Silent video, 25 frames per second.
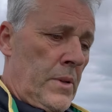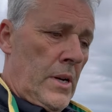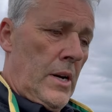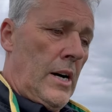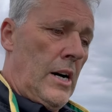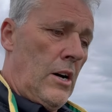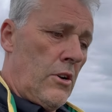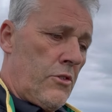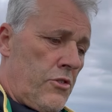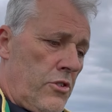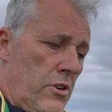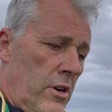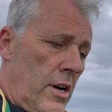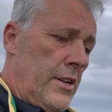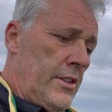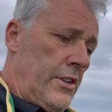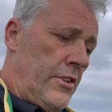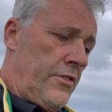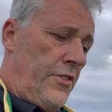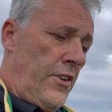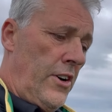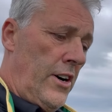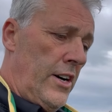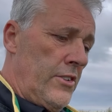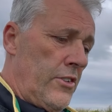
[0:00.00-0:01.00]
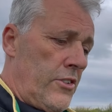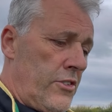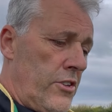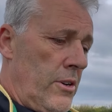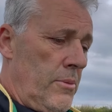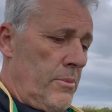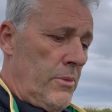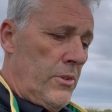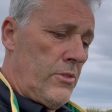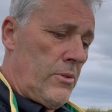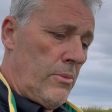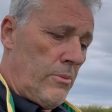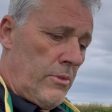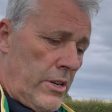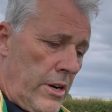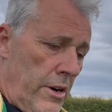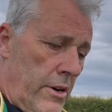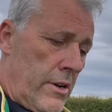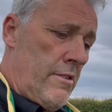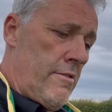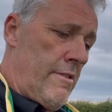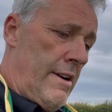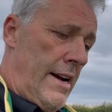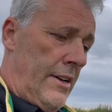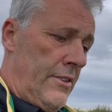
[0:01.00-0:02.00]
I'll try and find some as I'm going
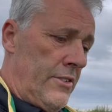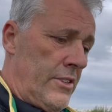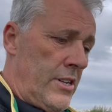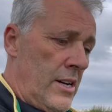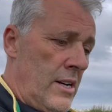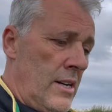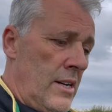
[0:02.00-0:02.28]
around